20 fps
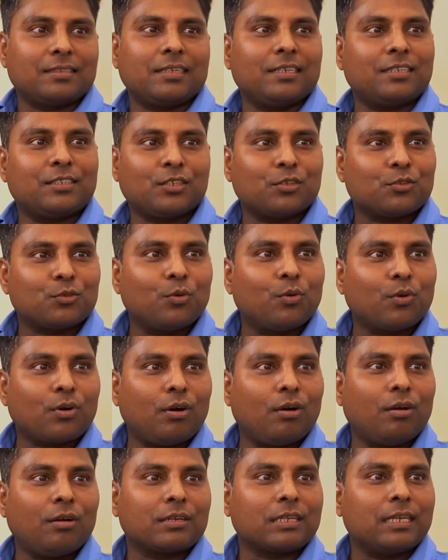It's a
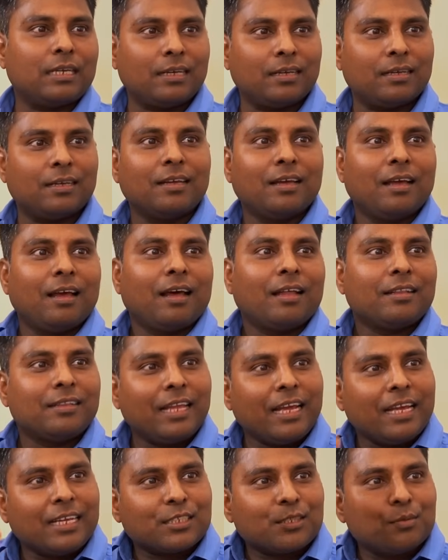so-called. No, but there are many poor
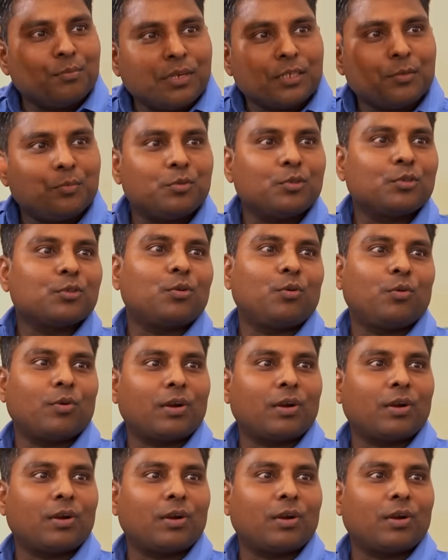people.